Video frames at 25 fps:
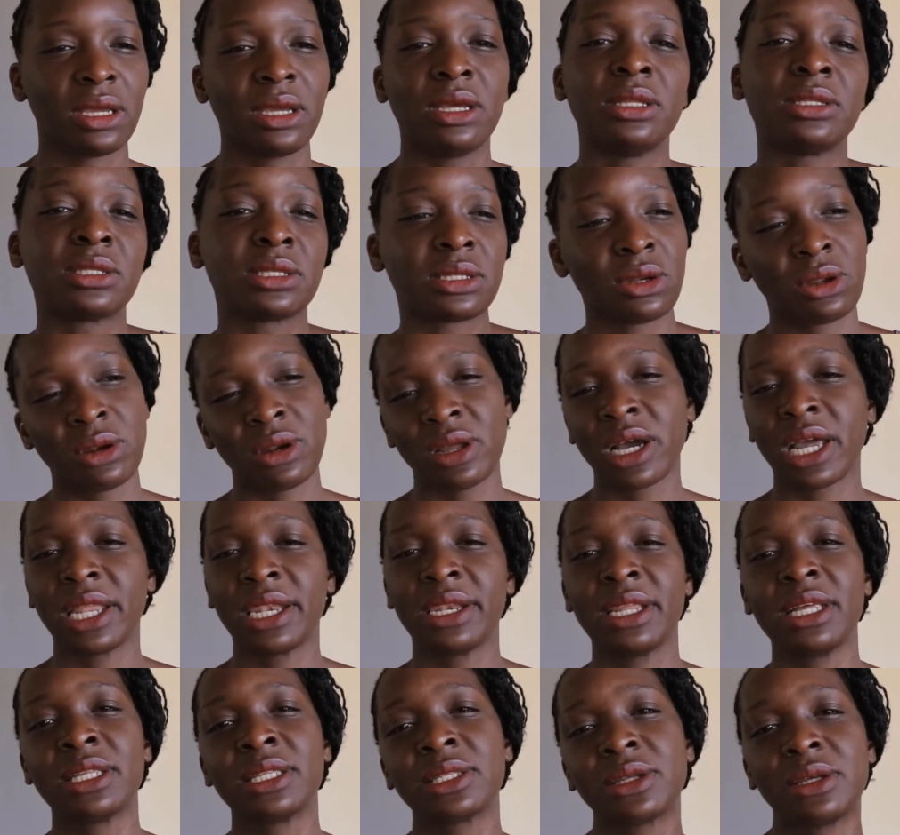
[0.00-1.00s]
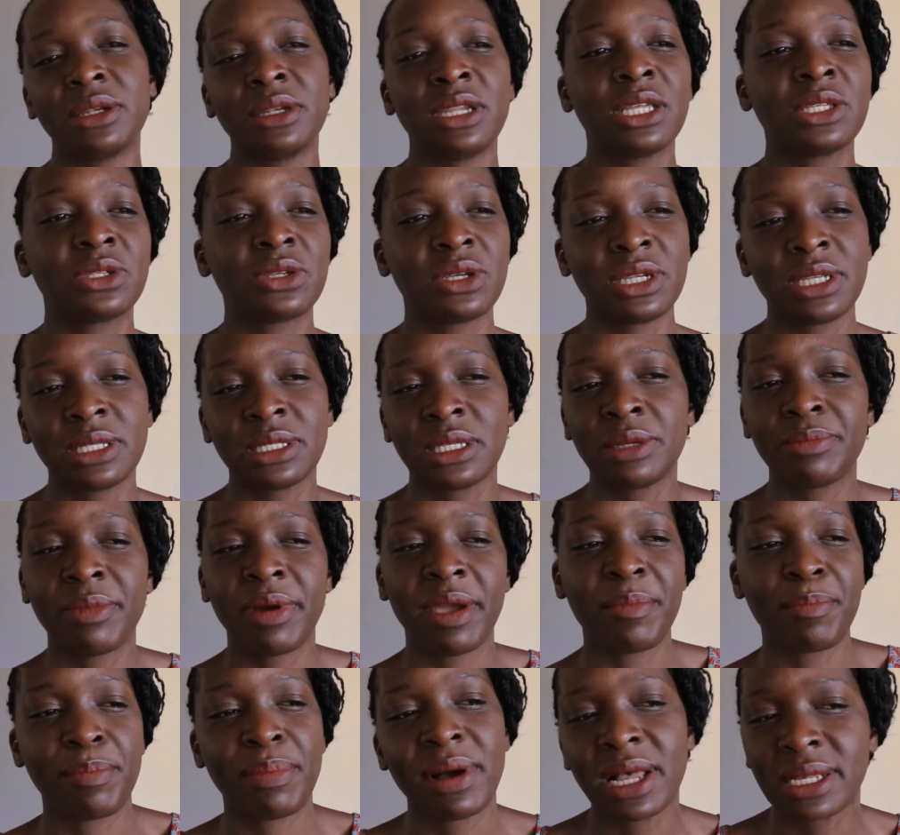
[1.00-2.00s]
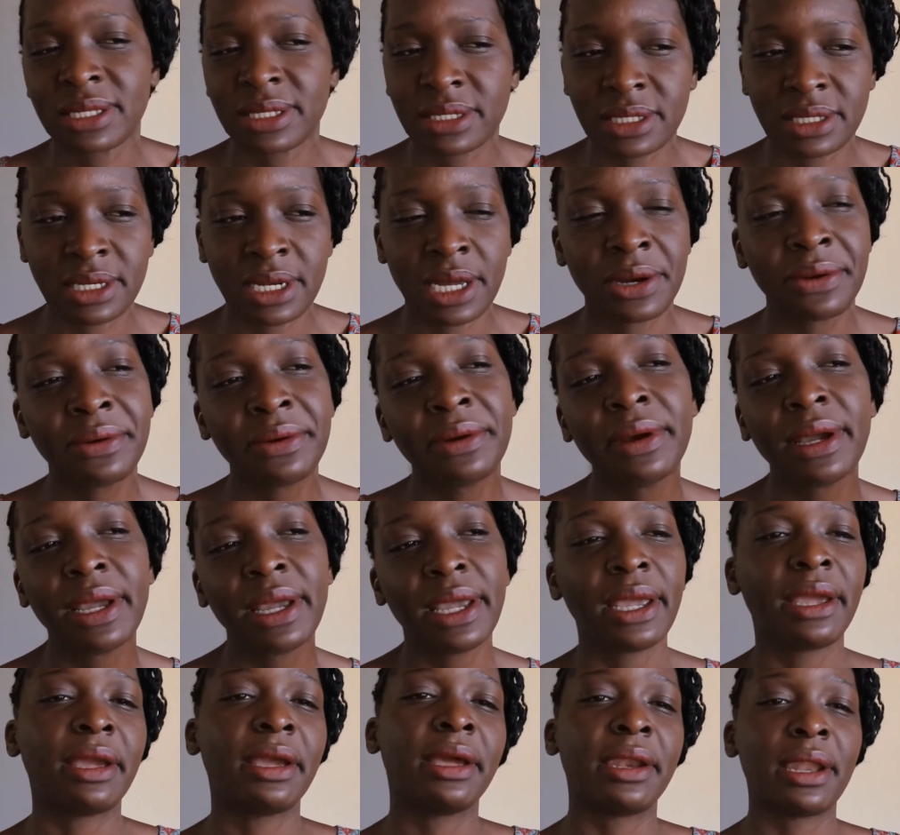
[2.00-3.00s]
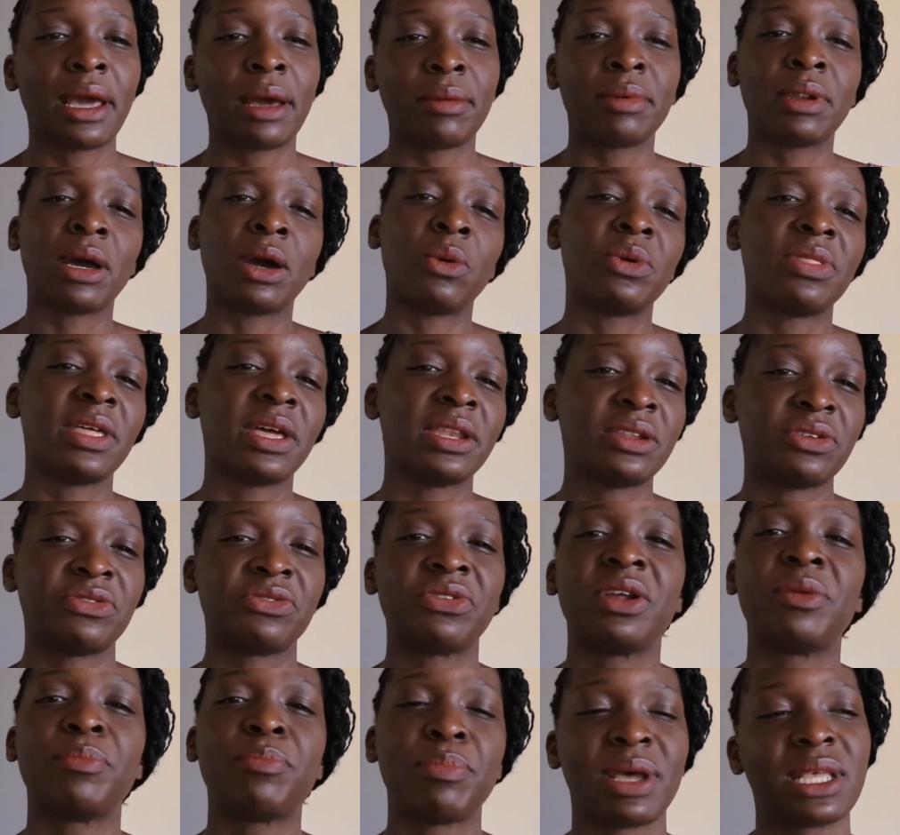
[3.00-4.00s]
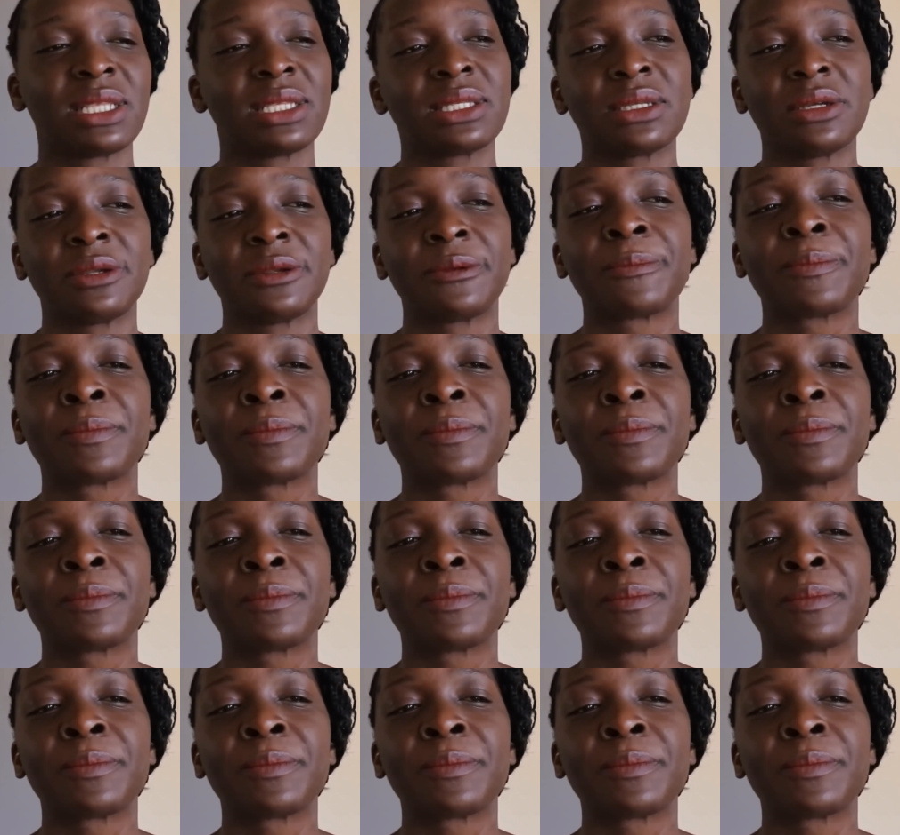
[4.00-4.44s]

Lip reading: it's no longer Nixon is in my past now, and I'm now with a different person.